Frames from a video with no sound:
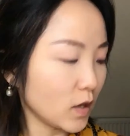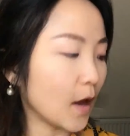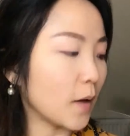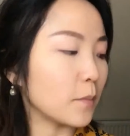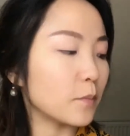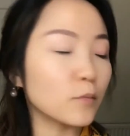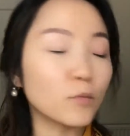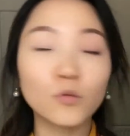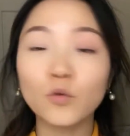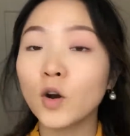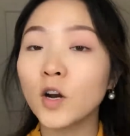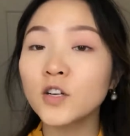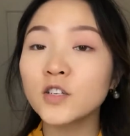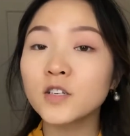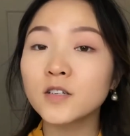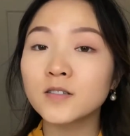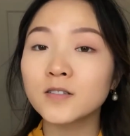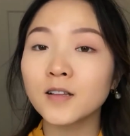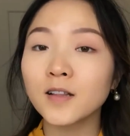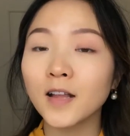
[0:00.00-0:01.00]
Yeah,
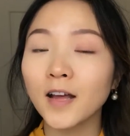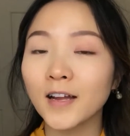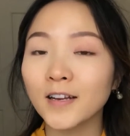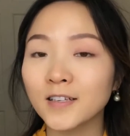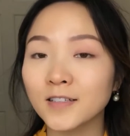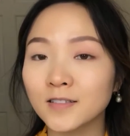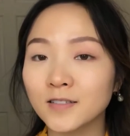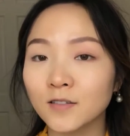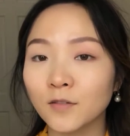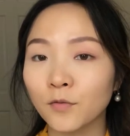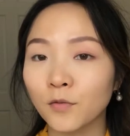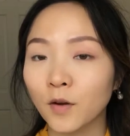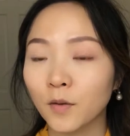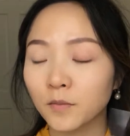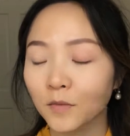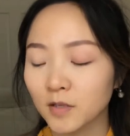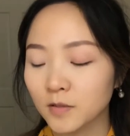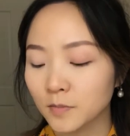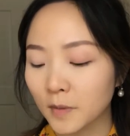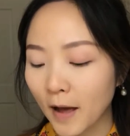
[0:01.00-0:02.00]
Rush is the lightest
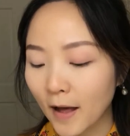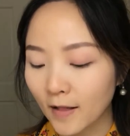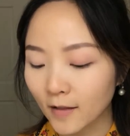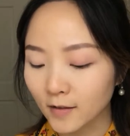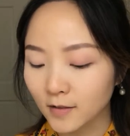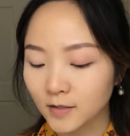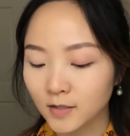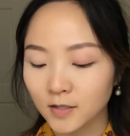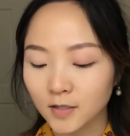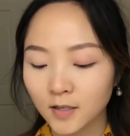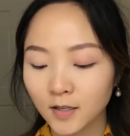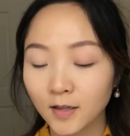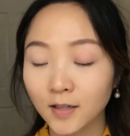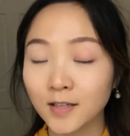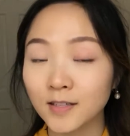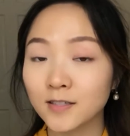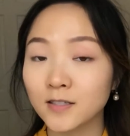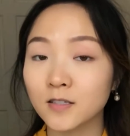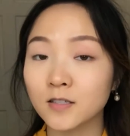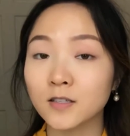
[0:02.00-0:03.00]
from this palette.
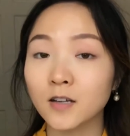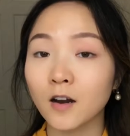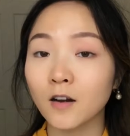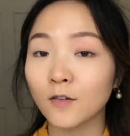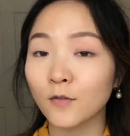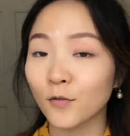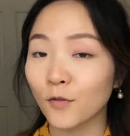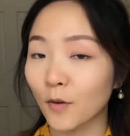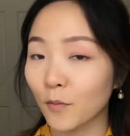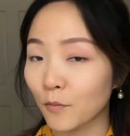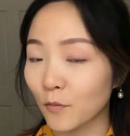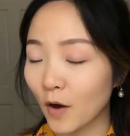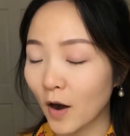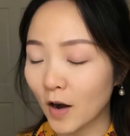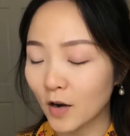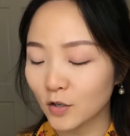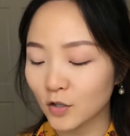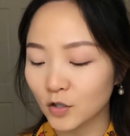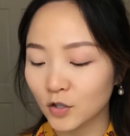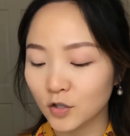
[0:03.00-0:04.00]
Let's start from
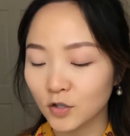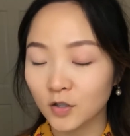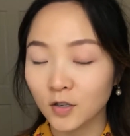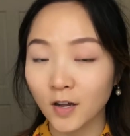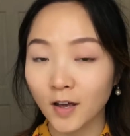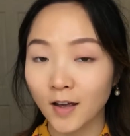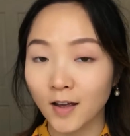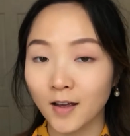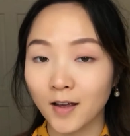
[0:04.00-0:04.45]
Rush.